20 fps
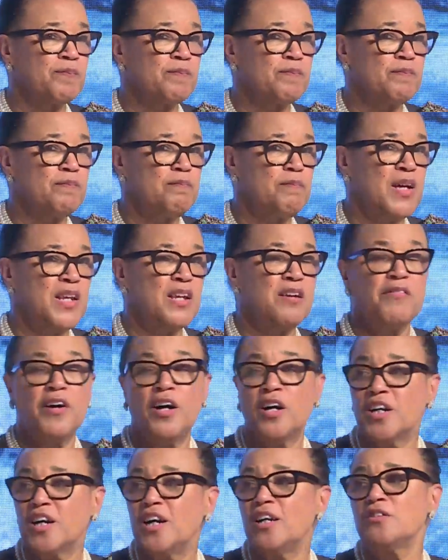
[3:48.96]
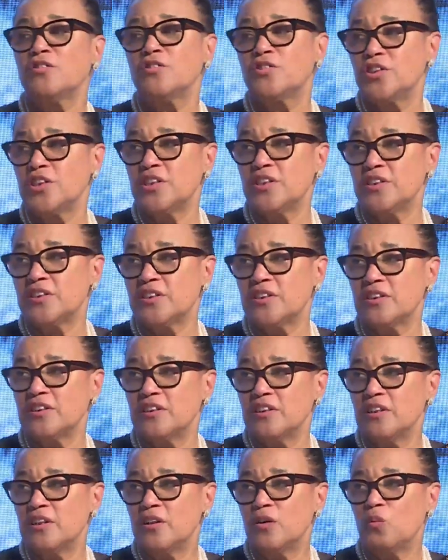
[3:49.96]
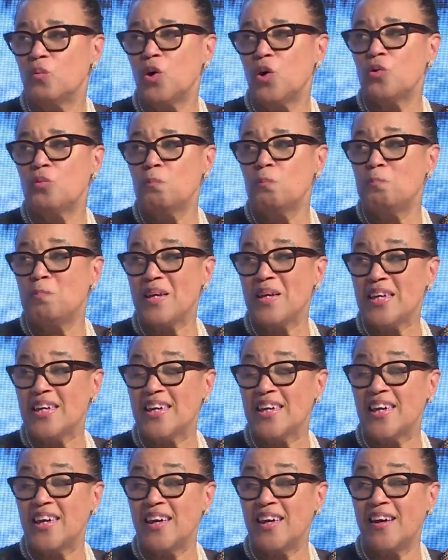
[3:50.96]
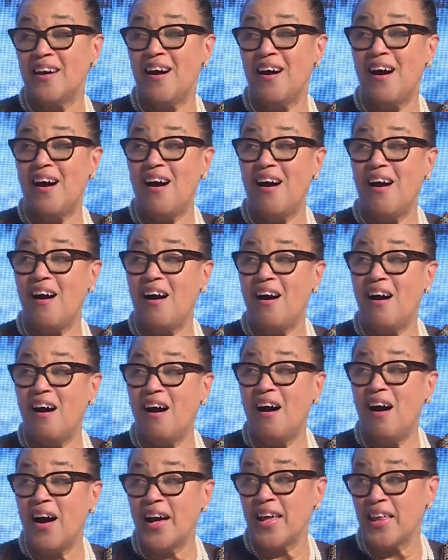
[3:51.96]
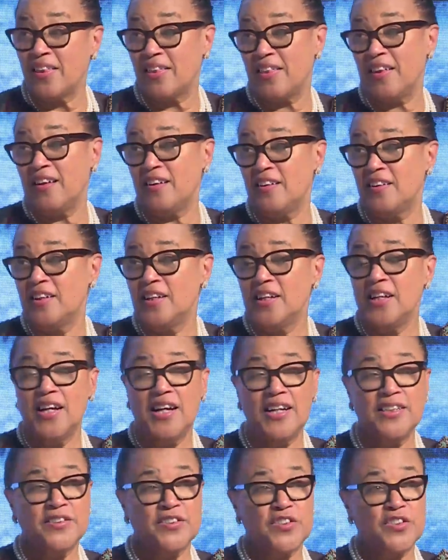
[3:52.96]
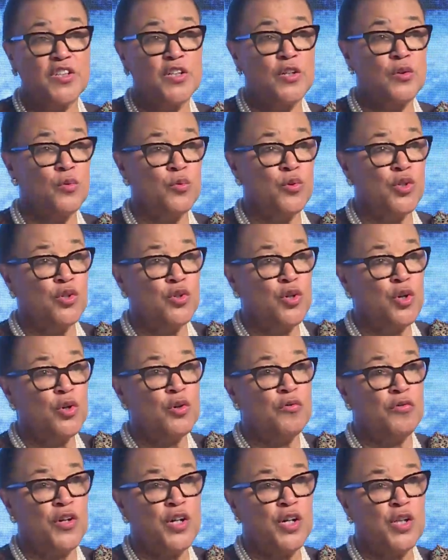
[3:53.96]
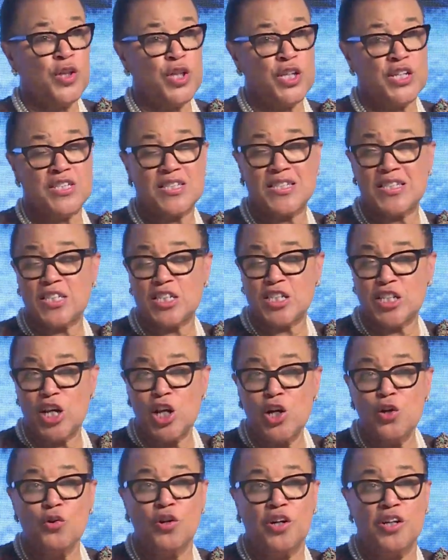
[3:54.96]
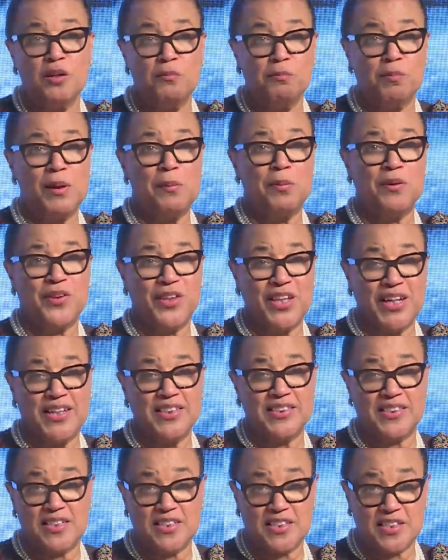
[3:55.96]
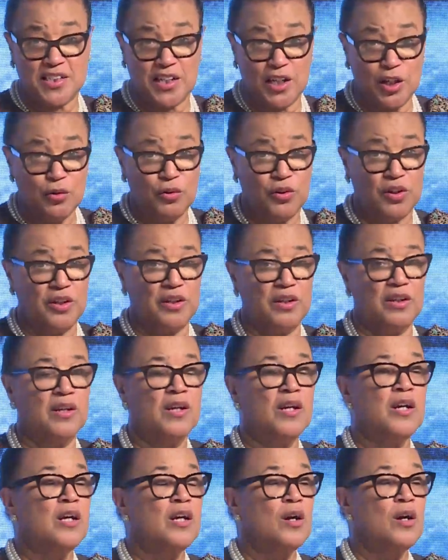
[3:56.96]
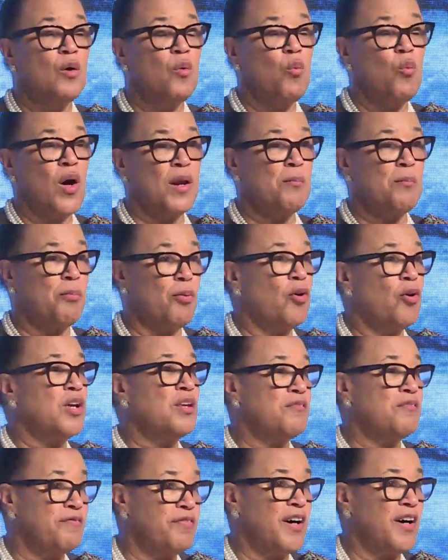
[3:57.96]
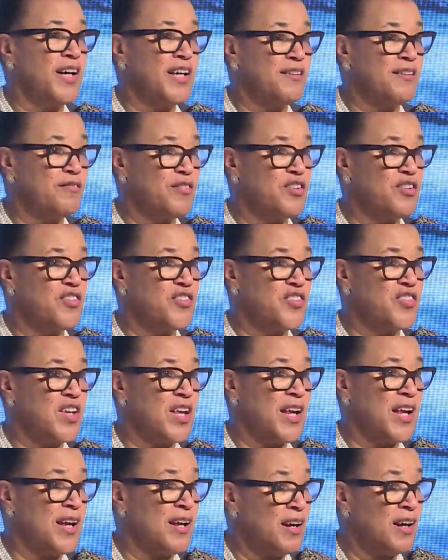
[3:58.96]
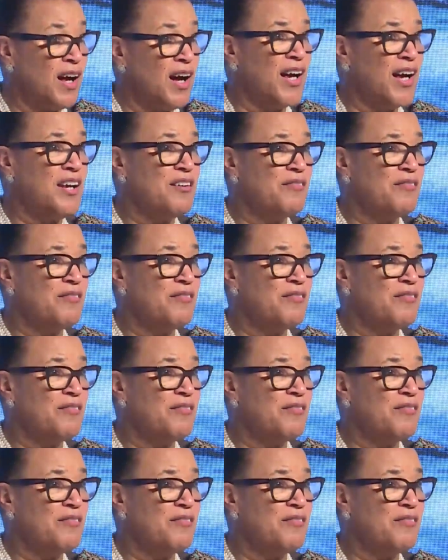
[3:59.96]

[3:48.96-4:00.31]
many of our countries won't be here either. And so, you know, you've heard the slogan, and people think it's a slogan, 1.5 to stay alive.